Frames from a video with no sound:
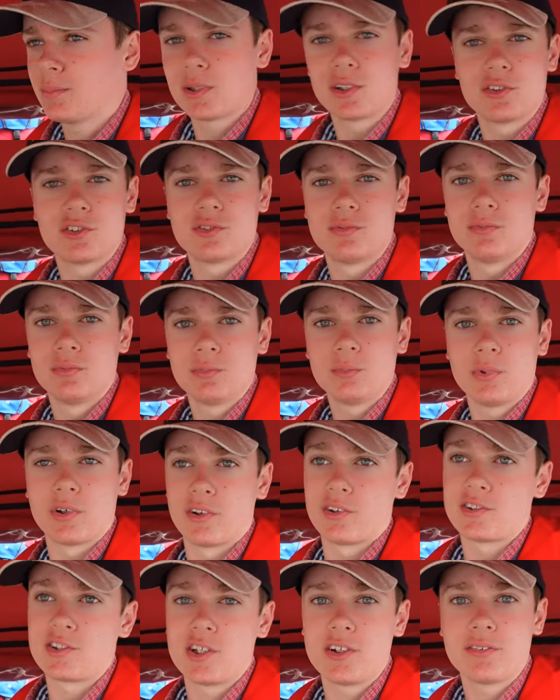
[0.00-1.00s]
been,
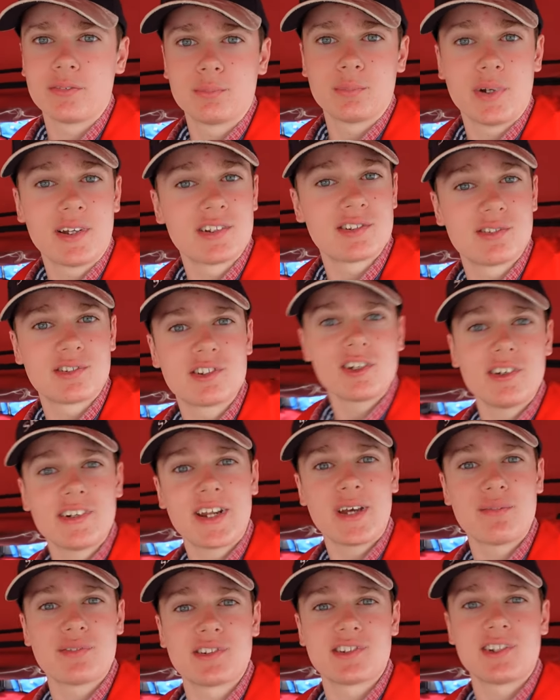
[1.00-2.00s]
well,
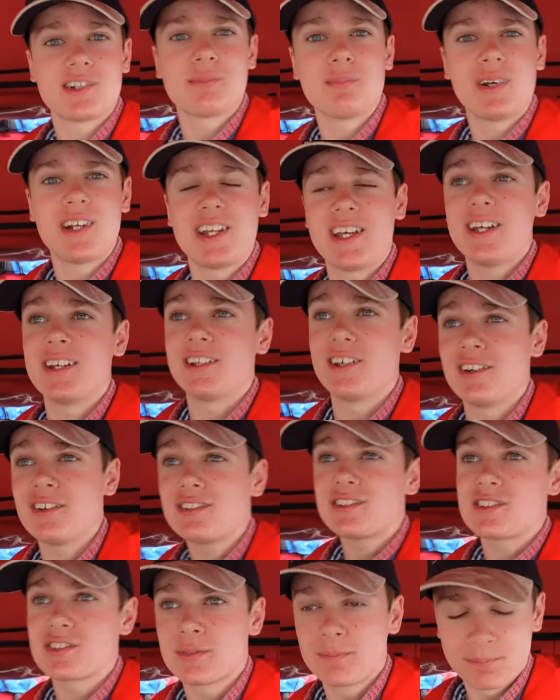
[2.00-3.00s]
certainly haven't seen many
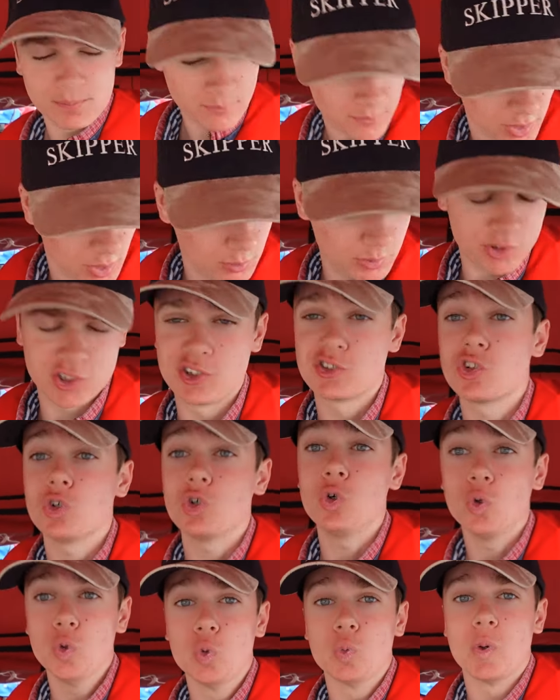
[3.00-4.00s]
idiots, which is
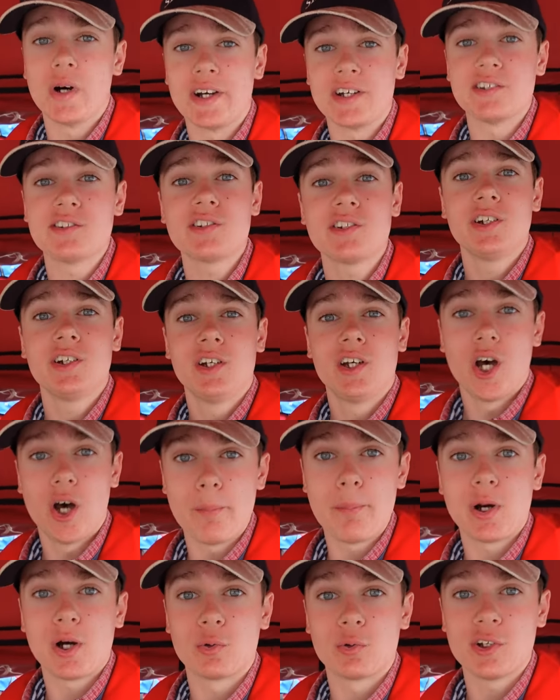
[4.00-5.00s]
always
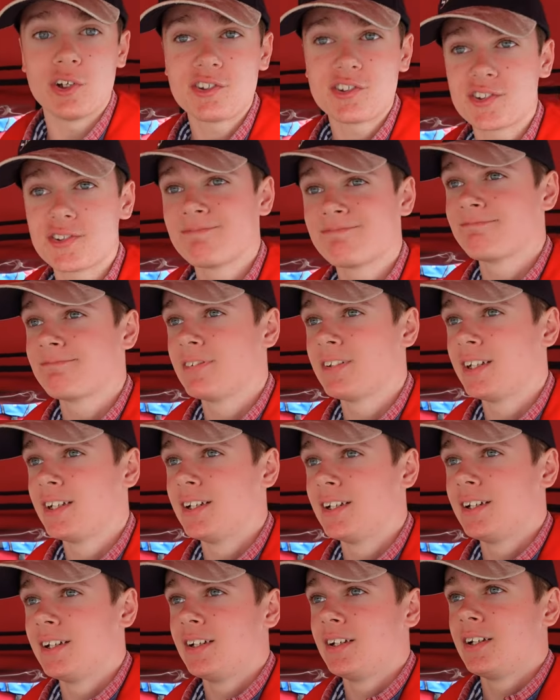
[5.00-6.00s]
a bonus.
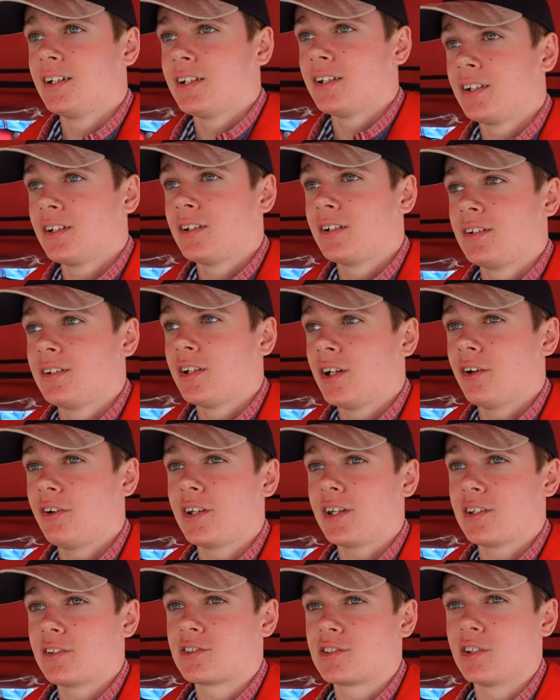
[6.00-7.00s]

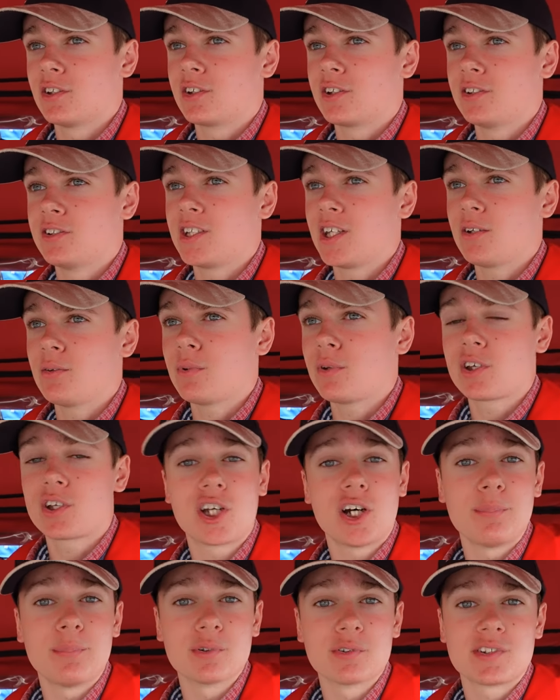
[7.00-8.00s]
Only had to contend with a
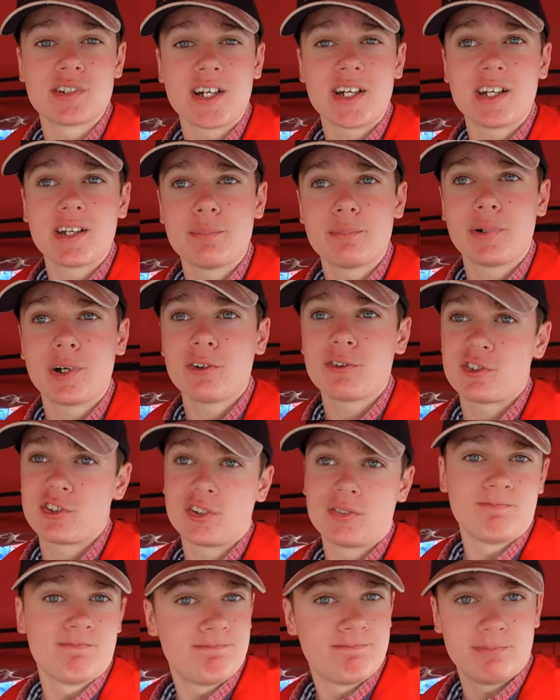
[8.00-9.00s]
couple sailing
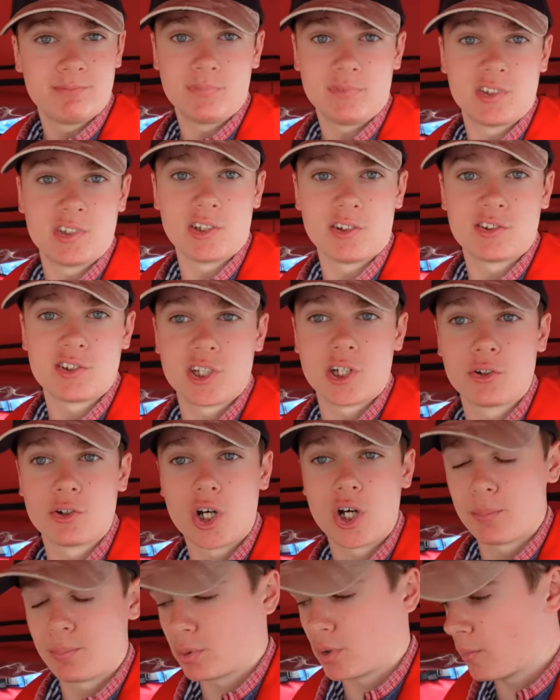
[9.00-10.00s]
boats, did so
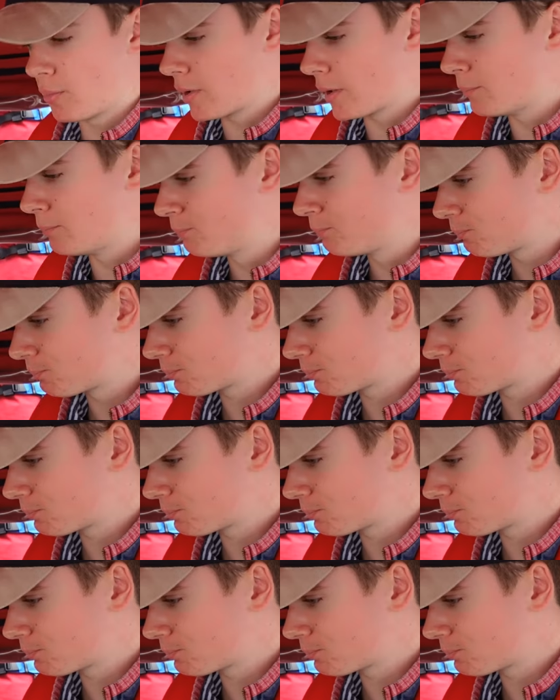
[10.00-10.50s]
no problem.